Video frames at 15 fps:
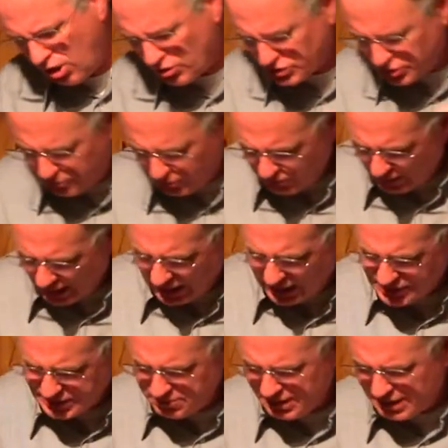also
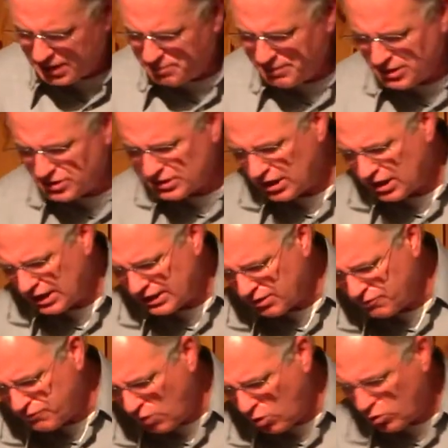provides. It, means uh, like a
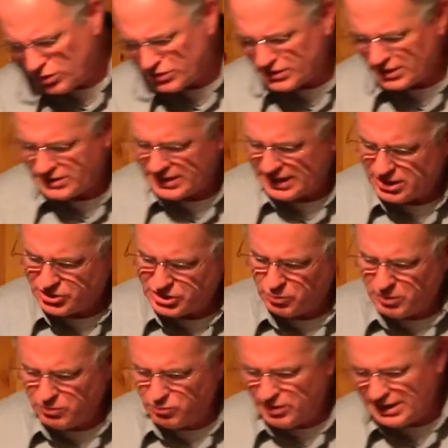focused attention.
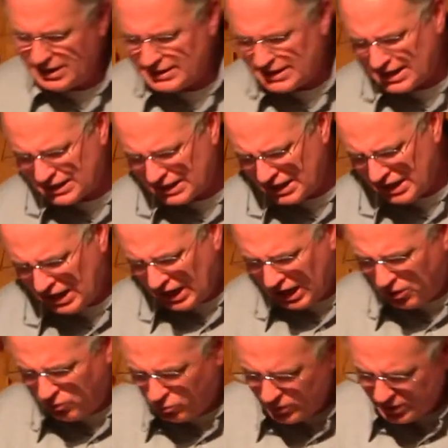We really take a,
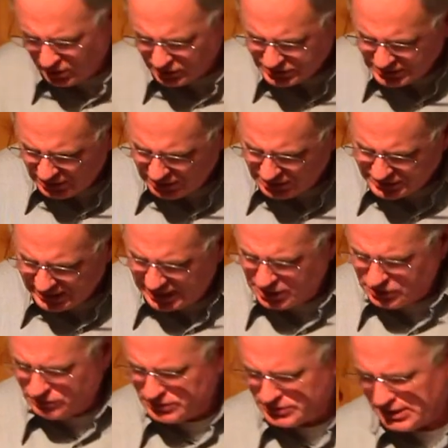a real serious
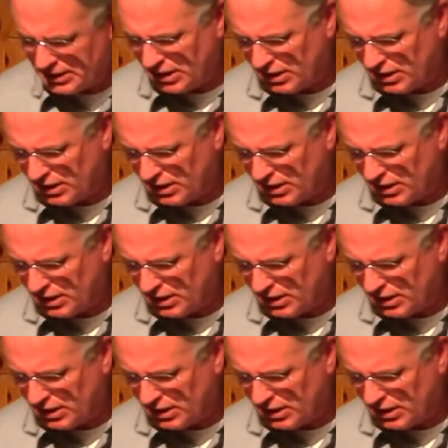interest in